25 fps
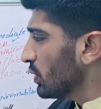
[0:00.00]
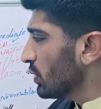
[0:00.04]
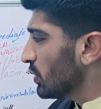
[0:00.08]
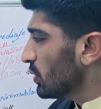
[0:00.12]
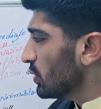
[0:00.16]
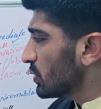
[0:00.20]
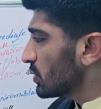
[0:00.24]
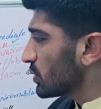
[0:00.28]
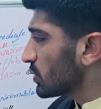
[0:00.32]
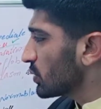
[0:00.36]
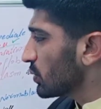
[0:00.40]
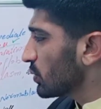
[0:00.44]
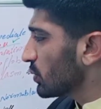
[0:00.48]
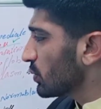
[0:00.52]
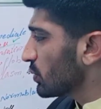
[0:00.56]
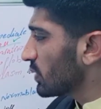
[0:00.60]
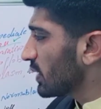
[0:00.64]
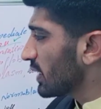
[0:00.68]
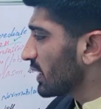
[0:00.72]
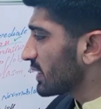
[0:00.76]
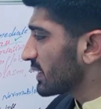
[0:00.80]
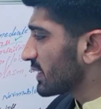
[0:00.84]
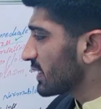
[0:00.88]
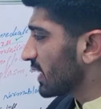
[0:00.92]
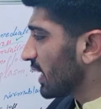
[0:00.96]
So the
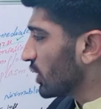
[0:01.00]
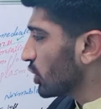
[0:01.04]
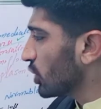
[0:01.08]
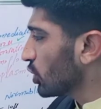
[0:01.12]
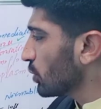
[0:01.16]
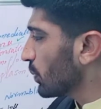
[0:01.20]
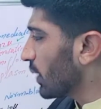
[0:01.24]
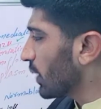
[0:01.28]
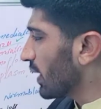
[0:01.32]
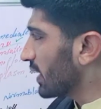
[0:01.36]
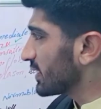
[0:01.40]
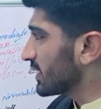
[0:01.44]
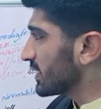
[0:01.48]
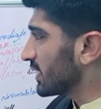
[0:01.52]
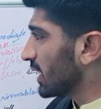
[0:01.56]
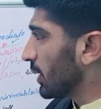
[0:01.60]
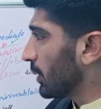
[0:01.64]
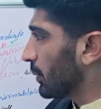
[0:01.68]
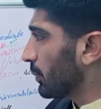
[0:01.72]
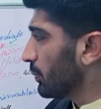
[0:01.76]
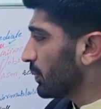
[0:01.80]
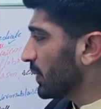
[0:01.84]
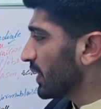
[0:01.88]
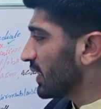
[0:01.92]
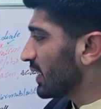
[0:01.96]

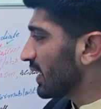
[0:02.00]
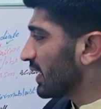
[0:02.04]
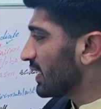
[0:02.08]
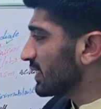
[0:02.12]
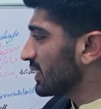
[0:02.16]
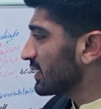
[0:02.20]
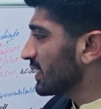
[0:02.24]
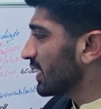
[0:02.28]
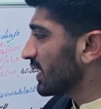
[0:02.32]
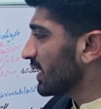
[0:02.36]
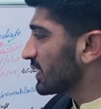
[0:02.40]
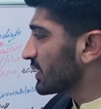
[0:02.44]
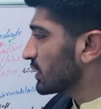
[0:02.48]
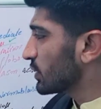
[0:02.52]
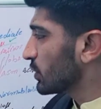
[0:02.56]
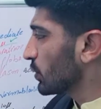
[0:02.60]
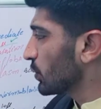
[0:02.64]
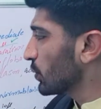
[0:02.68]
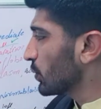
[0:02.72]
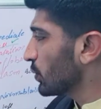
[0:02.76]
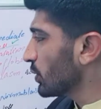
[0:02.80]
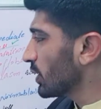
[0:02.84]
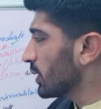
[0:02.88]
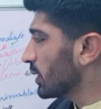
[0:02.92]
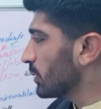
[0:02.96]
cytoplasm, because there is
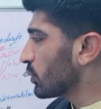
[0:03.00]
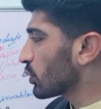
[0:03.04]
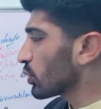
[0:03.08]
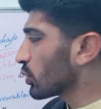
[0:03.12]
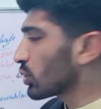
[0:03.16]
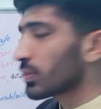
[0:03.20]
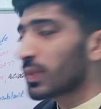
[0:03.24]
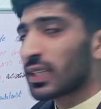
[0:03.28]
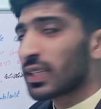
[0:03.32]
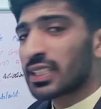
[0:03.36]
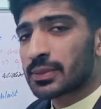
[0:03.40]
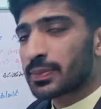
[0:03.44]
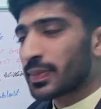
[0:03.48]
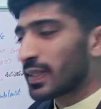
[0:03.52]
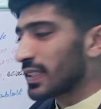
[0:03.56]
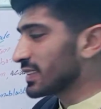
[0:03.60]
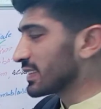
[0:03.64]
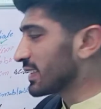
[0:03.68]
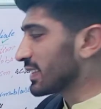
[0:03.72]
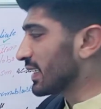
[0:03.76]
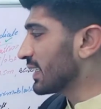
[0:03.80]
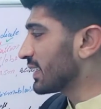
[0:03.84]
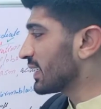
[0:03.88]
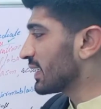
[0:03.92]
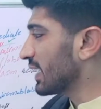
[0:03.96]
no hemoglobin is
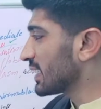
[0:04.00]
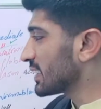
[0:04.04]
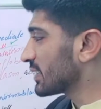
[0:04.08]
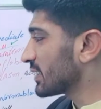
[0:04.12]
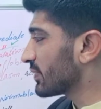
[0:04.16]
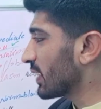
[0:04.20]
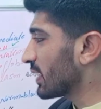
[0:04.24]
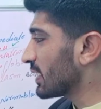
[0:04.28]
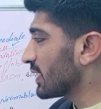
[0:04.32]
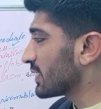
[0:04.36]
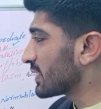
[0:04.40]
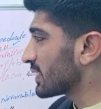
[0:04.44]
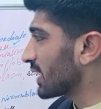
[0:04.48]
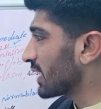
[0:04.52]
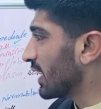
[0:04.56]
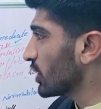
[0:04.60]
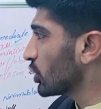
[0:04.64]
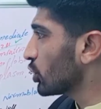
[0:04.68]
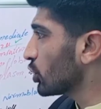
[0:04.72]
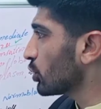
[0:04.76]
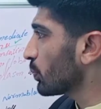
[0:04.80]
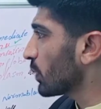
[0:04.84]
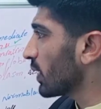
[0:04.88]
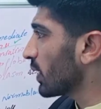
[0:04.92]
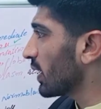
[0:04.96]
present, that's why the
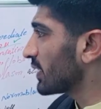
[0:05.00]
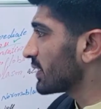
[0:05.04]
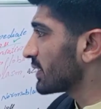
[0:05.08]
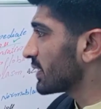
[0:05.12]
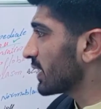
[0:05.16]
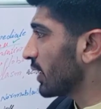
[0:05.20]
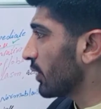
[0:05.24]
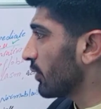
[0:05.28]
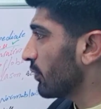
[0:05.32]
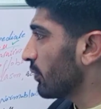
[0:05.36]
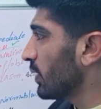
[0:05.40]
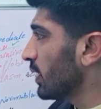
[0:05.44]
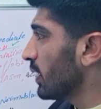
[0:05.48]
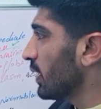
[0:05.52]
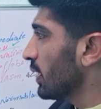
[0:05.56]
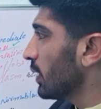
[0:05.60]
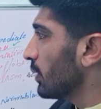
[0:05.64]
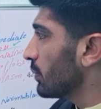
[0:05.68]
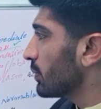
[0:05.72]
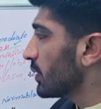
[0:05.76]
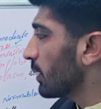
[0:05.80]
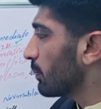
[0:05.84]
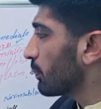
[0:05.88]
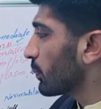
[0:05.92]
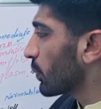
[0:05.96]
cytoplasm,
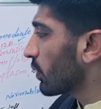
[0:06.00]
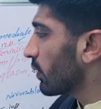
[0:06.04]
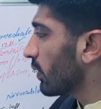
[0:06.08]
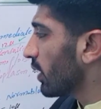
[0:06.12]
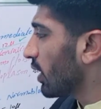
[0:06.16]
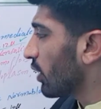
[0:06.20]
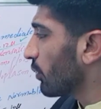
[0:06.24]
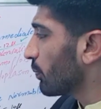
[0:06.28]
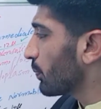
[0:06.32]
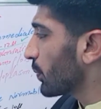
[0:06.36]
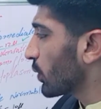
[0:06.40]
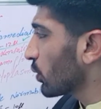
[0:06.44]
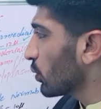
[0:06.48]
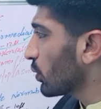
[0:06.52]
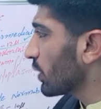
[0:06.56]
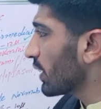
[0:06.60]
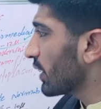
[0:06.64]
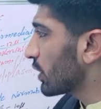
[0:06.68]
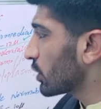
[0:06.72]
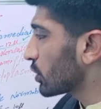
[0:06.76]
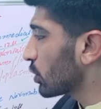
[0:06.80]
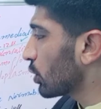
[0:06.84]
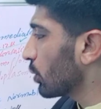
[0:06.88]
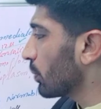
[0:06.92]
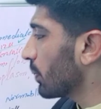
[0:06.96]
the
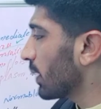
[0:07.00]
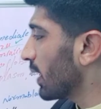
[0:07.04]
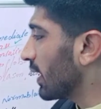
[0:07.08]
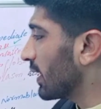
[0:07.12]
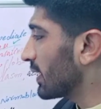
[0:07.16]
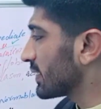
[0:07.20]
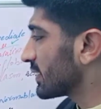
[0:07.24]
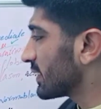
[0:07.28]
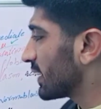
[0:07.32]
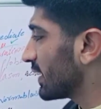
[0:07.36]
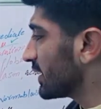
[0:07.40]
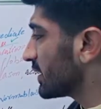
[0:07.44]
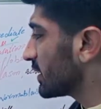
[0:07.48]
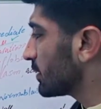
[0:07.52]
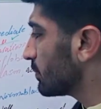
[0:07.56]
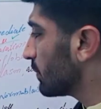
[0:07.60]
pro-erythroblast is